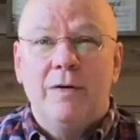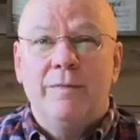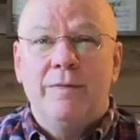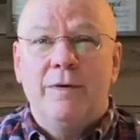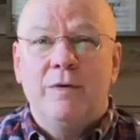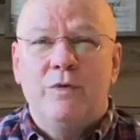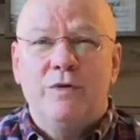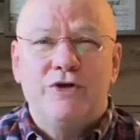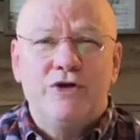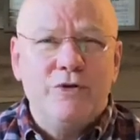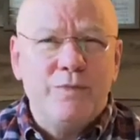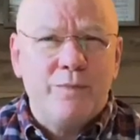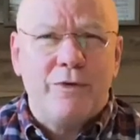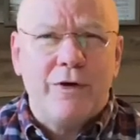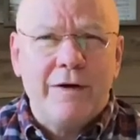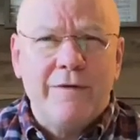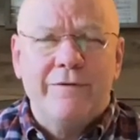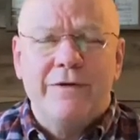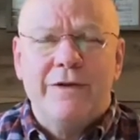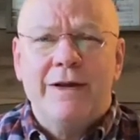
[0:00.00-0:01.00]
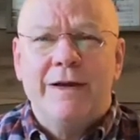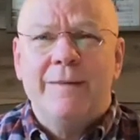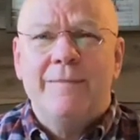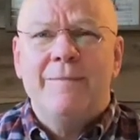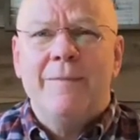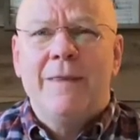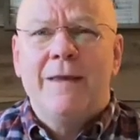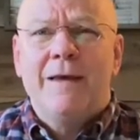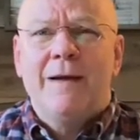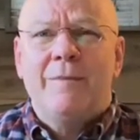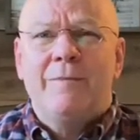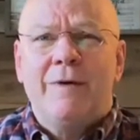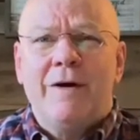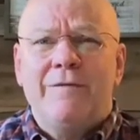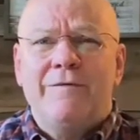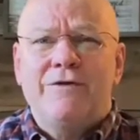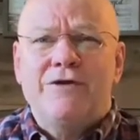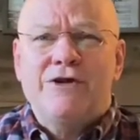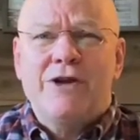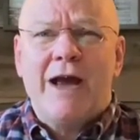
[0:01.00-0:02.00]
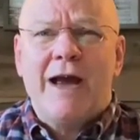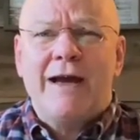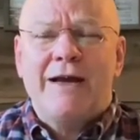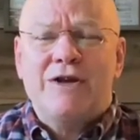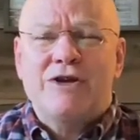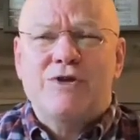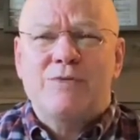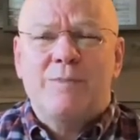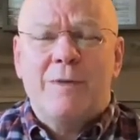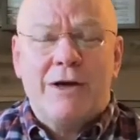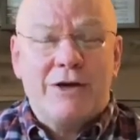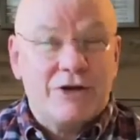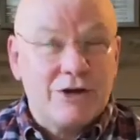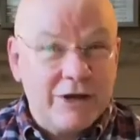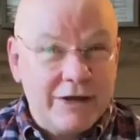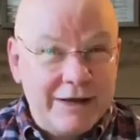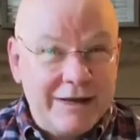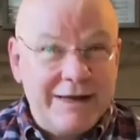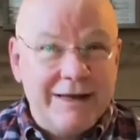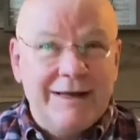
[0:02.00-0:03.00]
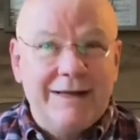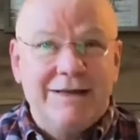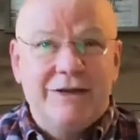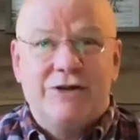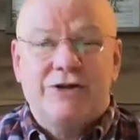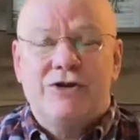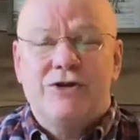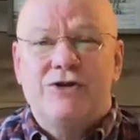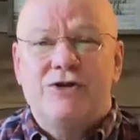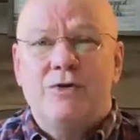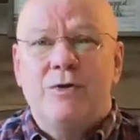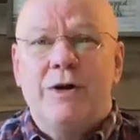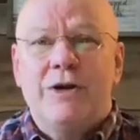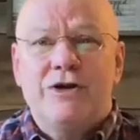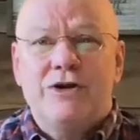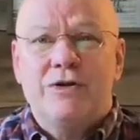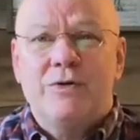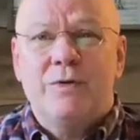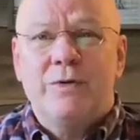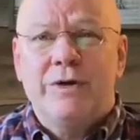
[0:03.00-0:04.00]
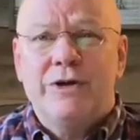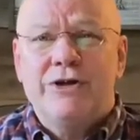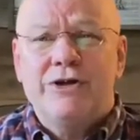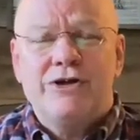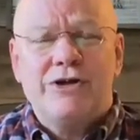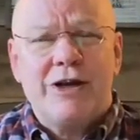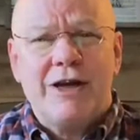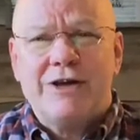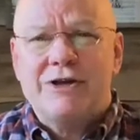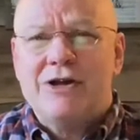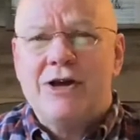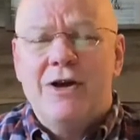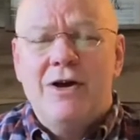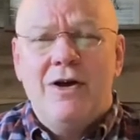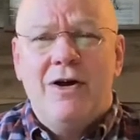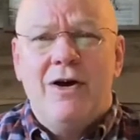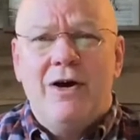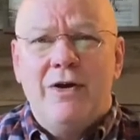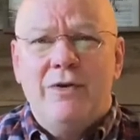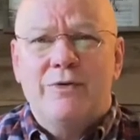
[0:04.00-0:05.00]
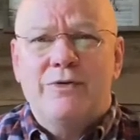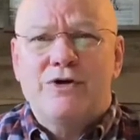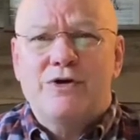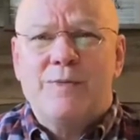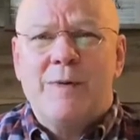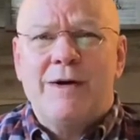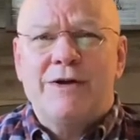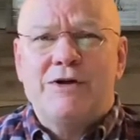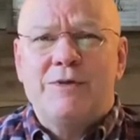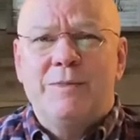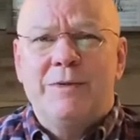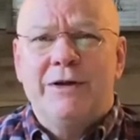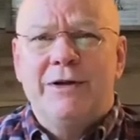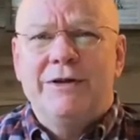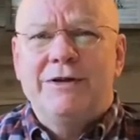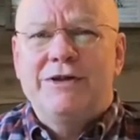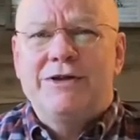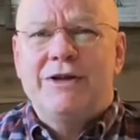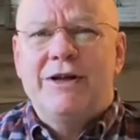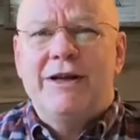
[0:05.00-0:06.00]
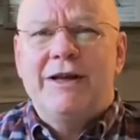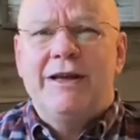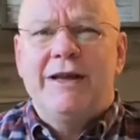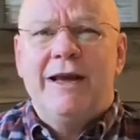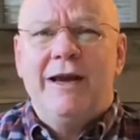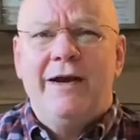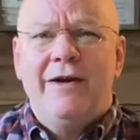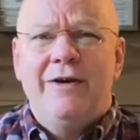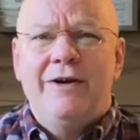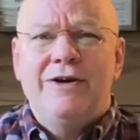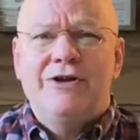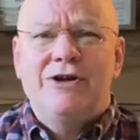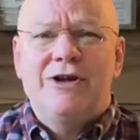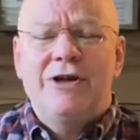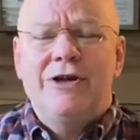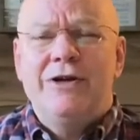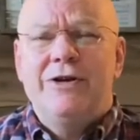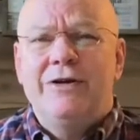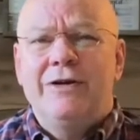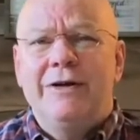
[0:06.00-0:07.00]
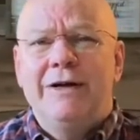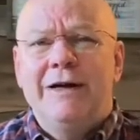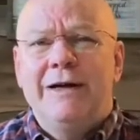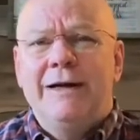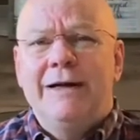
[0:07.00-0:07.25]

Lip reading: But would you pray for them? Pray for Zach, especially in this situation where he just has all the responsibilities that he carries here.